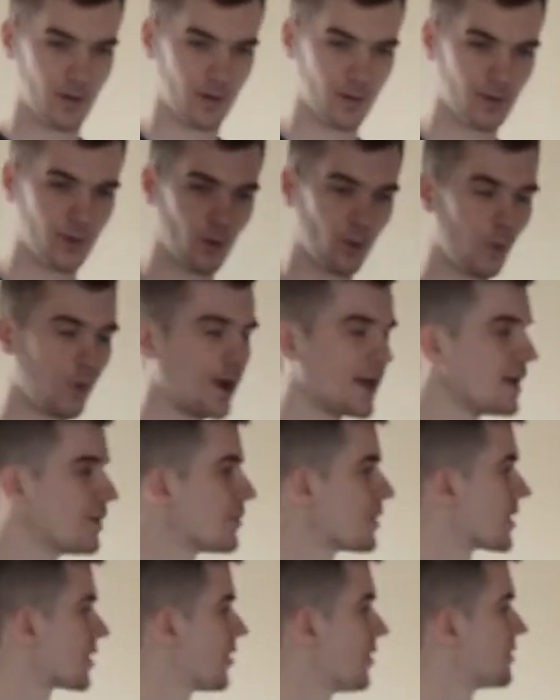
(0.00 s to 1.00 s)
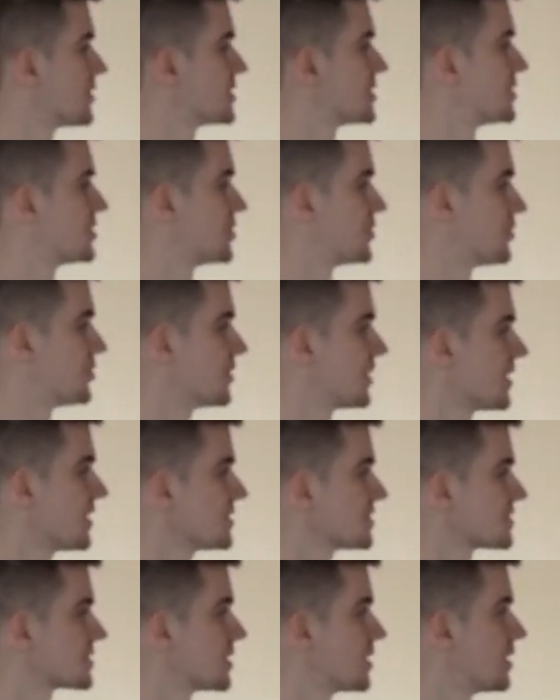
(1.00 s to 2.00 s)
The way we're going to do
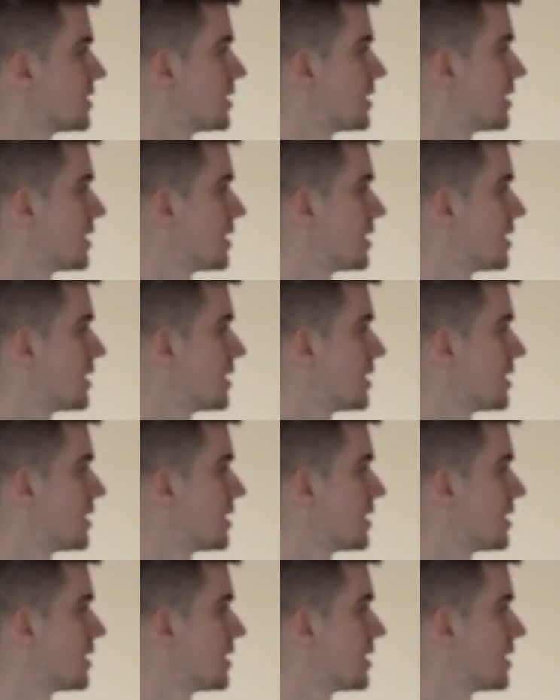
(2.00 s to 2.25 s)
this